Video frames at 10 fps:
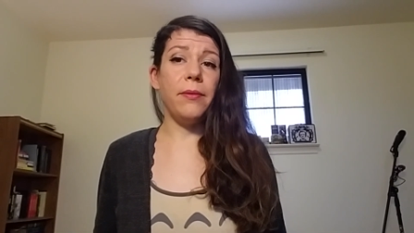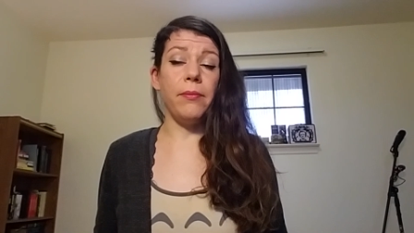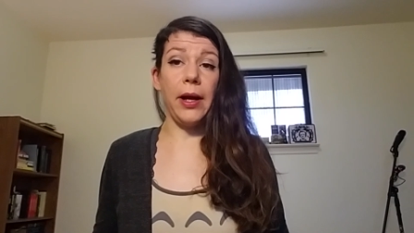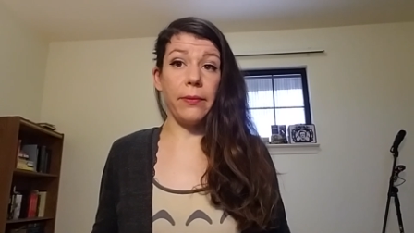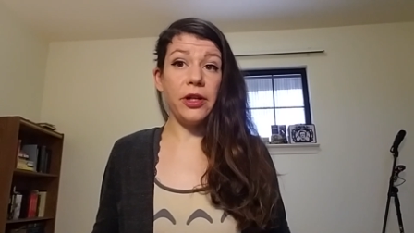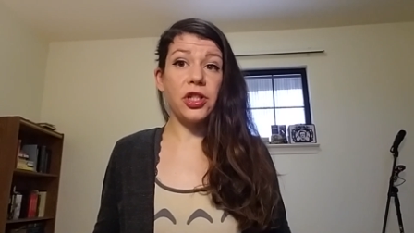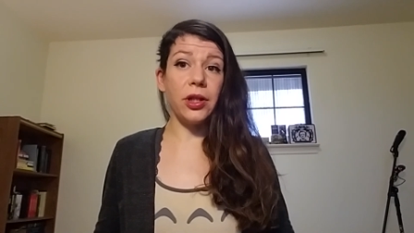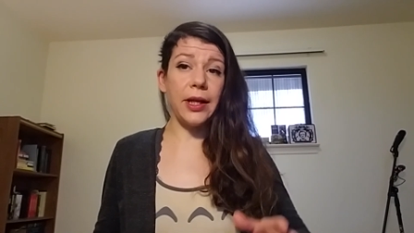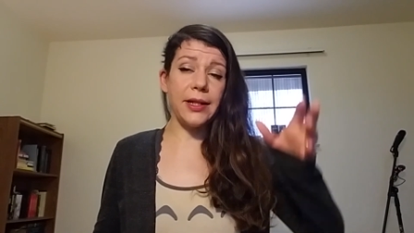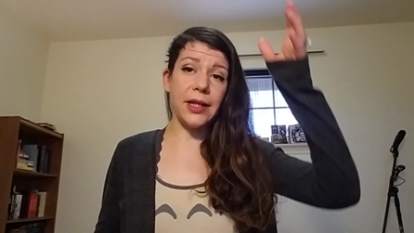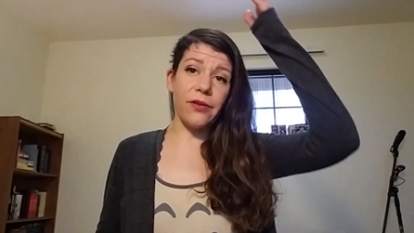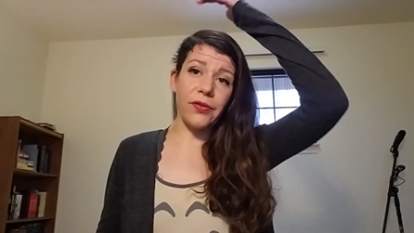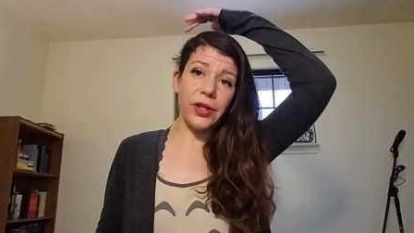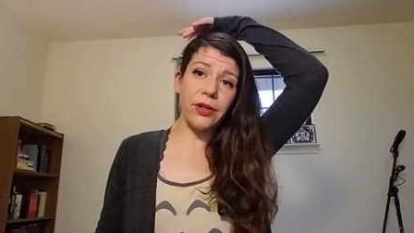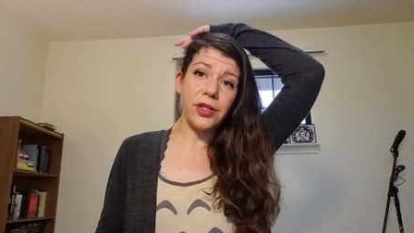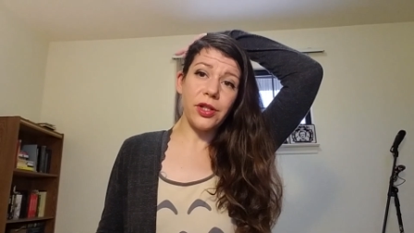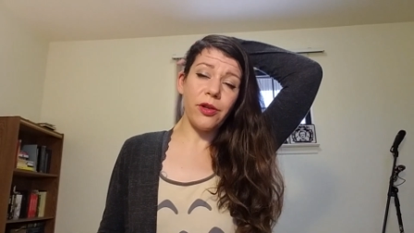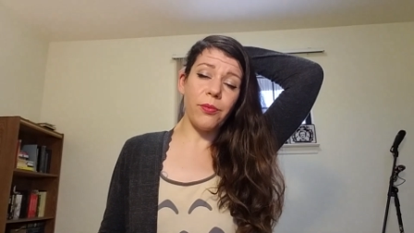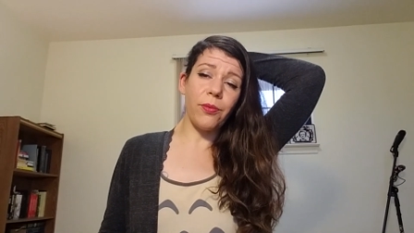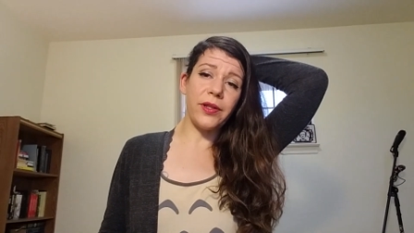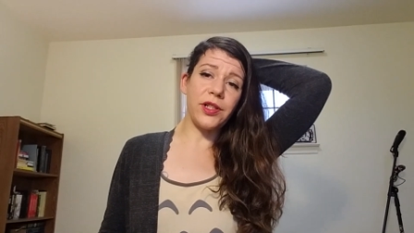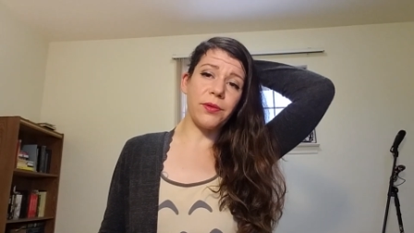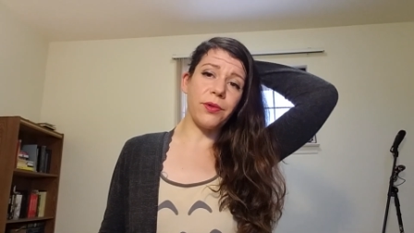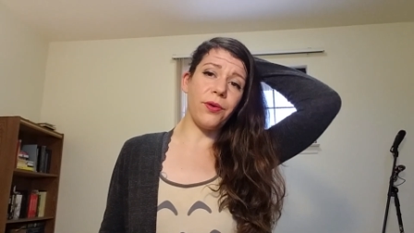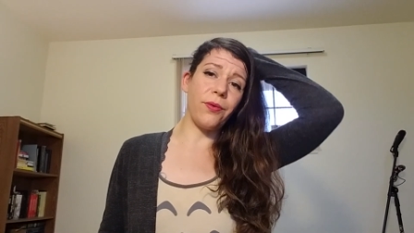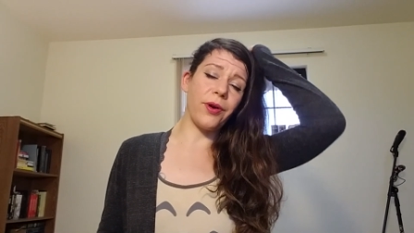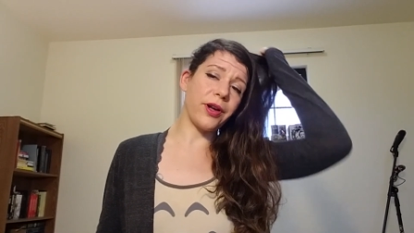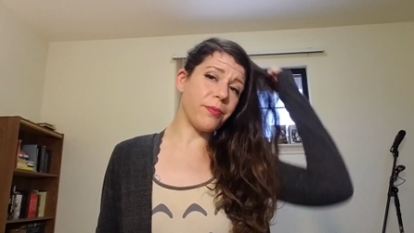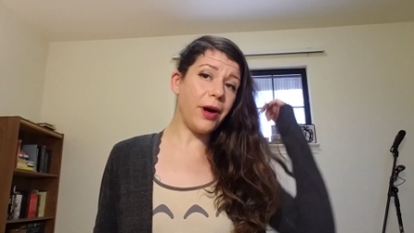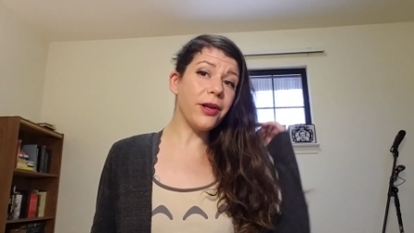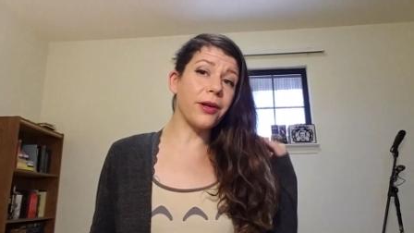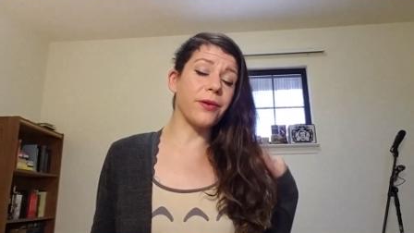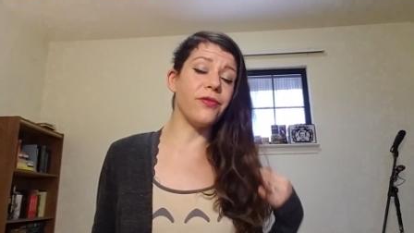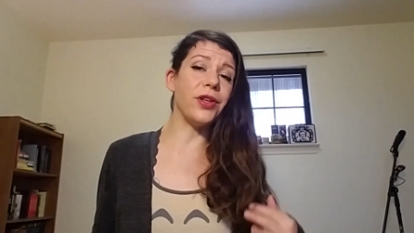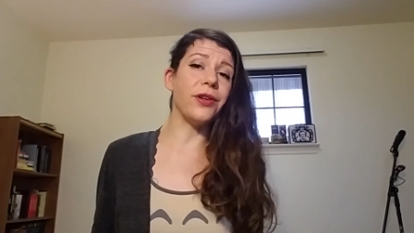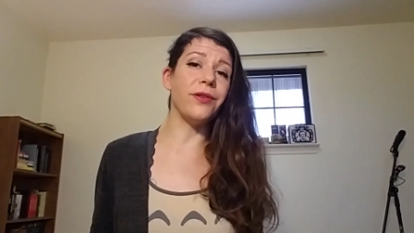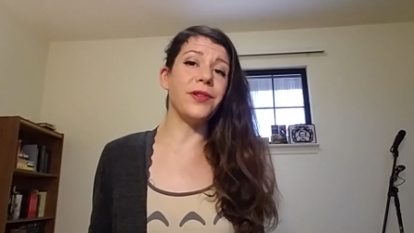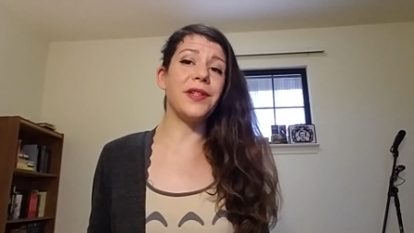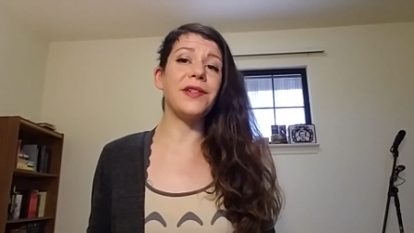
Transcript: my original idea for YouTube was to record manga reviews.